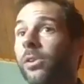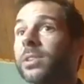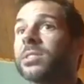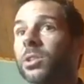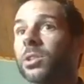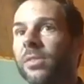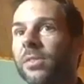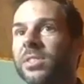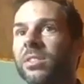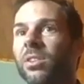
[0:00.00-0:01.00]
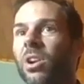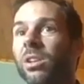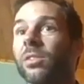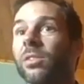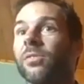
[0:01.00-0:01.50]
For instance, we have seen a
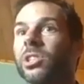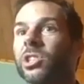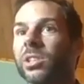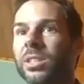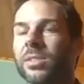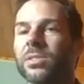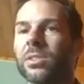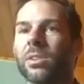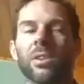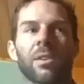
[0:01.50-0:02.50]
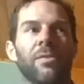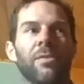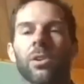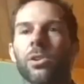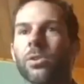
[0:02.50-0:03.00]
lot of initiatives
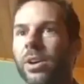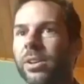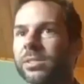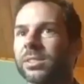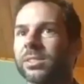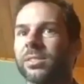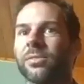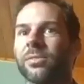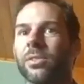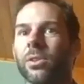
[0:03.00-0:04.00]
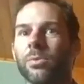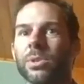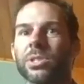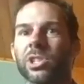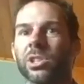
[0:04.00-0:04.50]
for grants
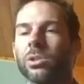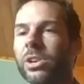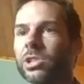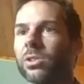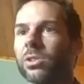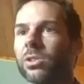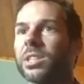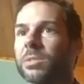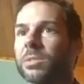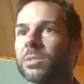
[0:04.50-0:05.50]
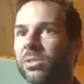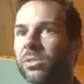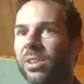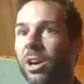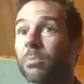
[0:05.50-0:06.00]
for research and innovation in
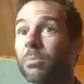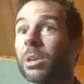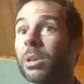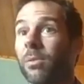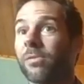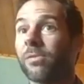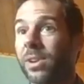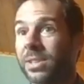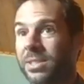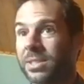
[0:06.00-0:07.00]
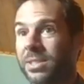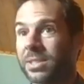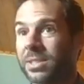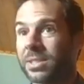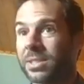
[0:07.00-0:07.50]
sport tech coming from France.